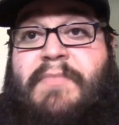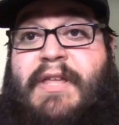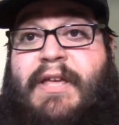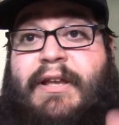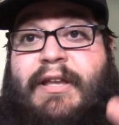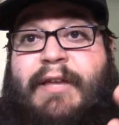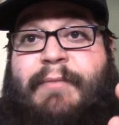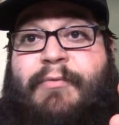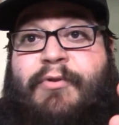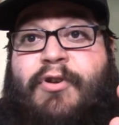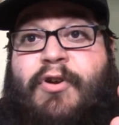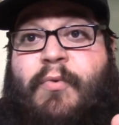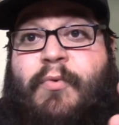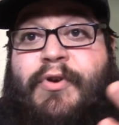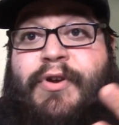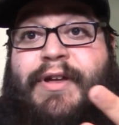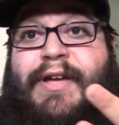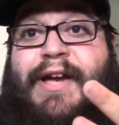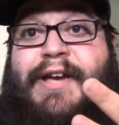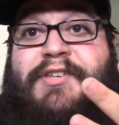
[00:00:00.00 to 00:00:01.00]
let me know
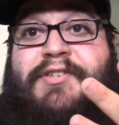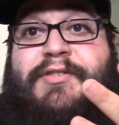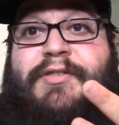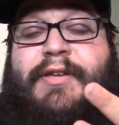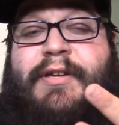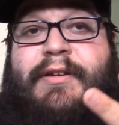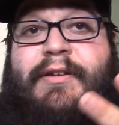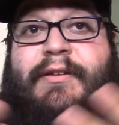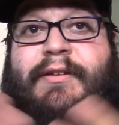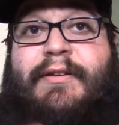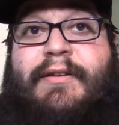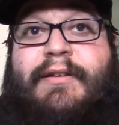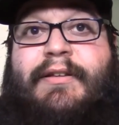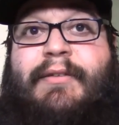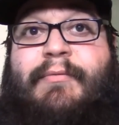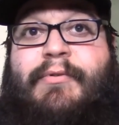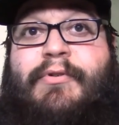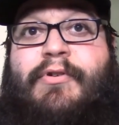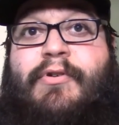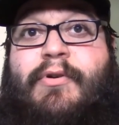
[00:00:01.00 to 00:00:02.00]
what you guys think.
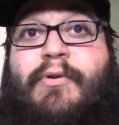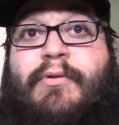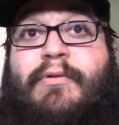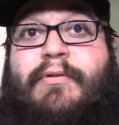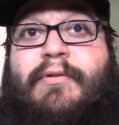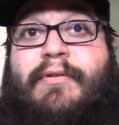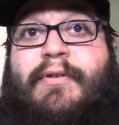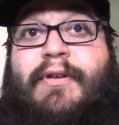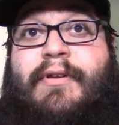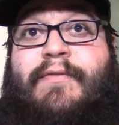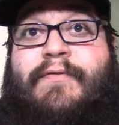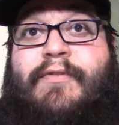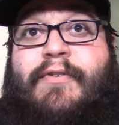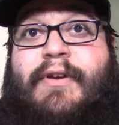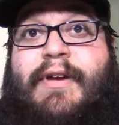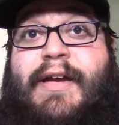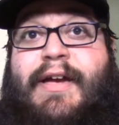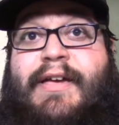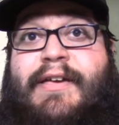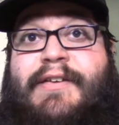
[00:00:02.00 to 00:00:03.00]
Let me know if you
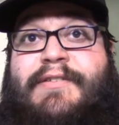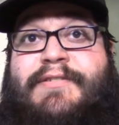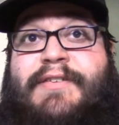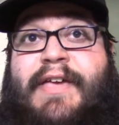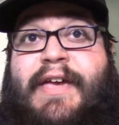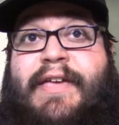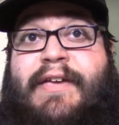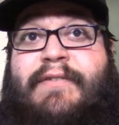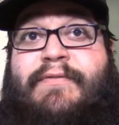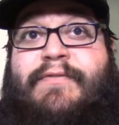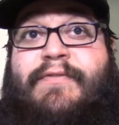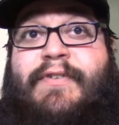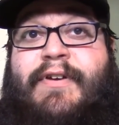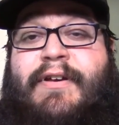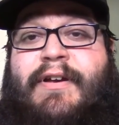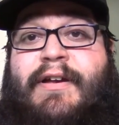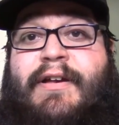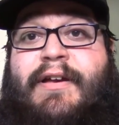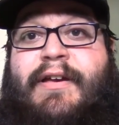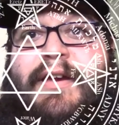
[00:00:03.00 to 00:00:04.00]
guys have
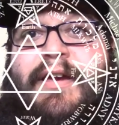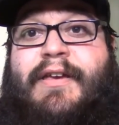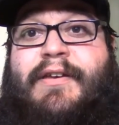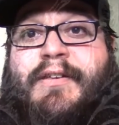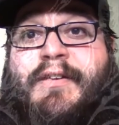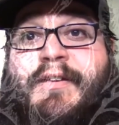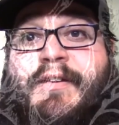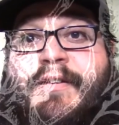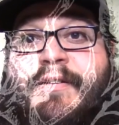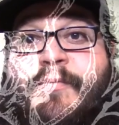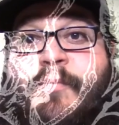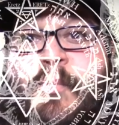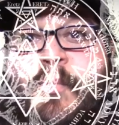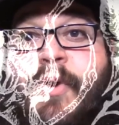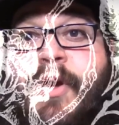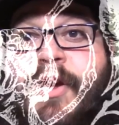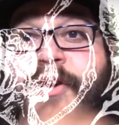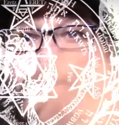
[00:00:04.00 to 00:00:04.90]
any weird